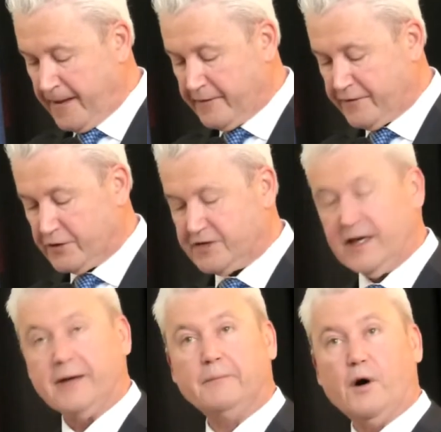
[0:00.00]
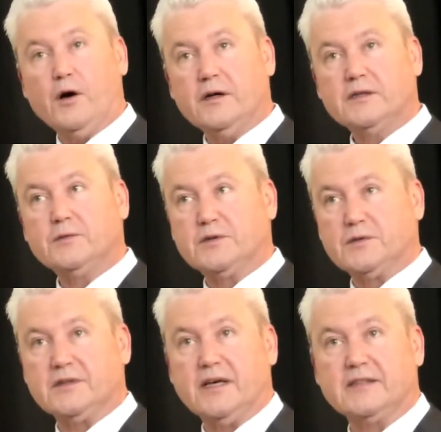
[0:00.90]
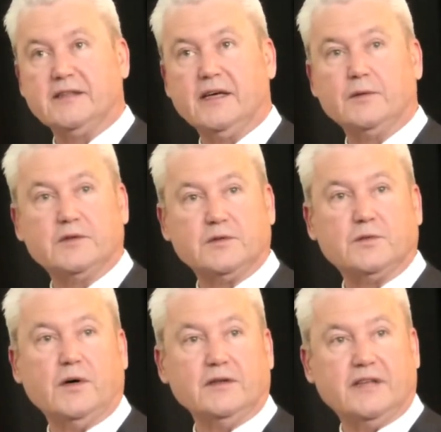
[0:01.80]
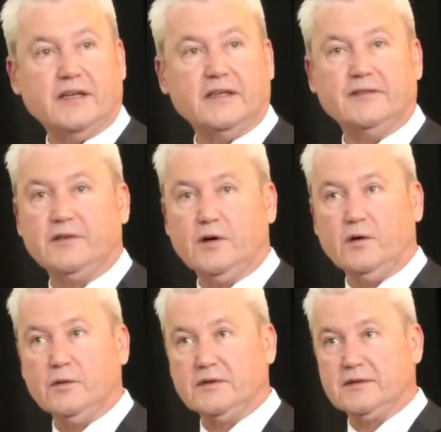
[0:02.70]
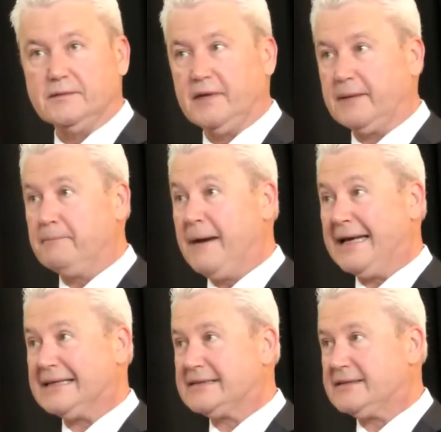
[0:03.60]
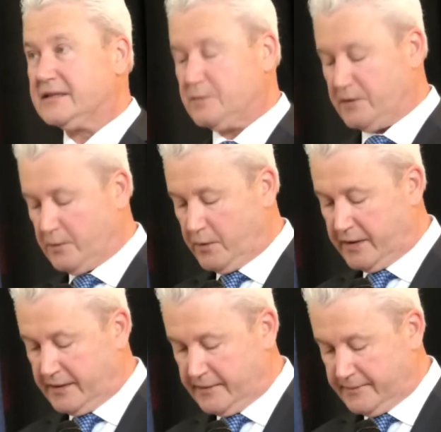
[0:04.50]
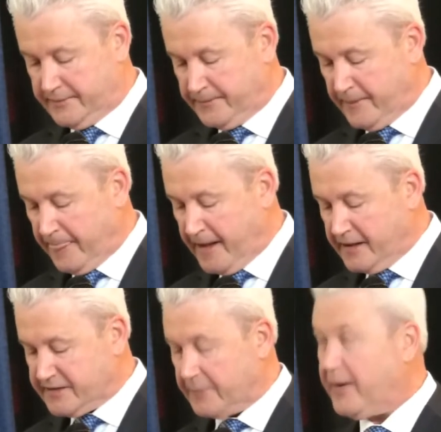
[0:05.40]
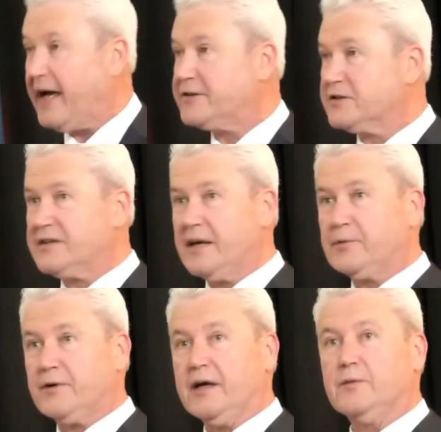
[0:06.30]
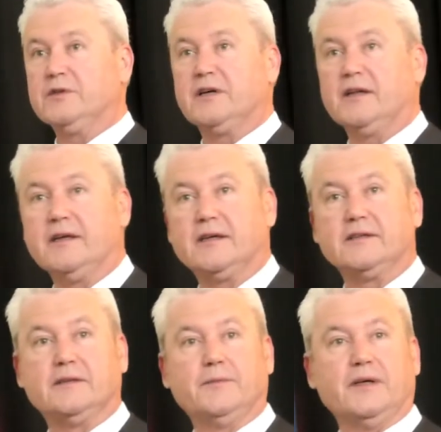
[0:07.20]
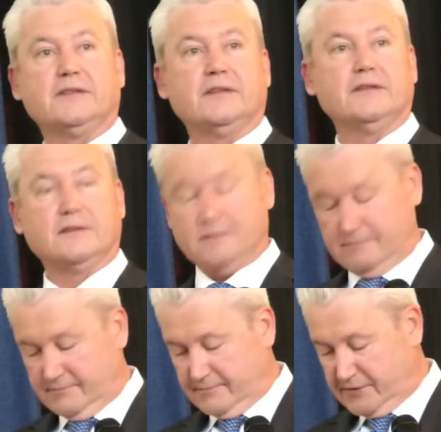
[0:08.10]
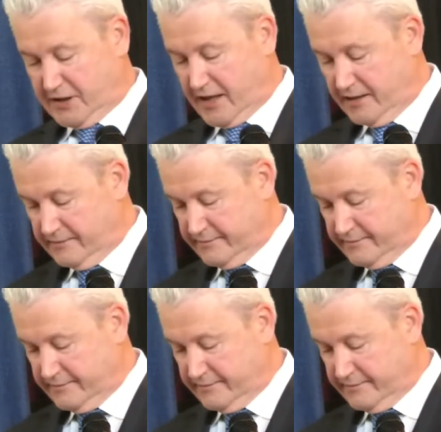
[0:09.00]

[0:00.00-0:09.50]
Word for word: First Night Mars, which was last night, which was well attended even though it was like minus six with the wind. Saint Patrick's Day Parade, which I think is the best in the state.